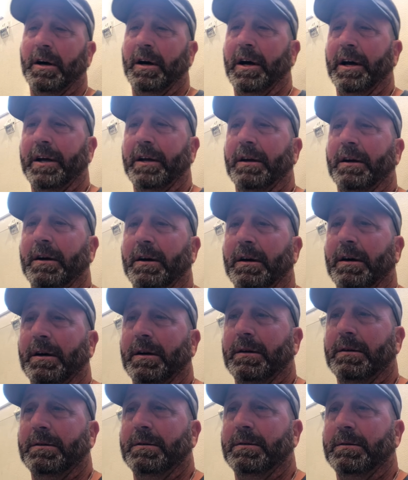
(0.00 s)

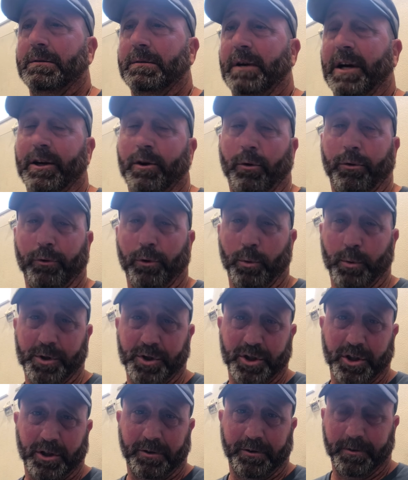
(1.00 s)
I go through the
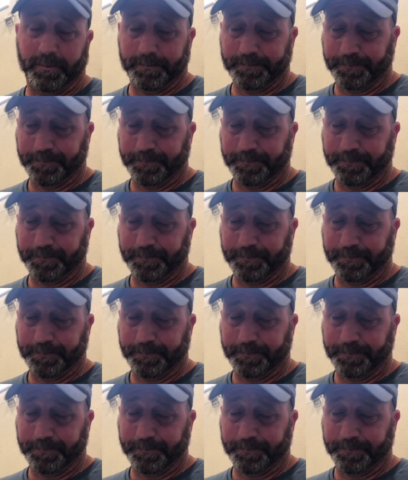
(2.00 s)
windshield.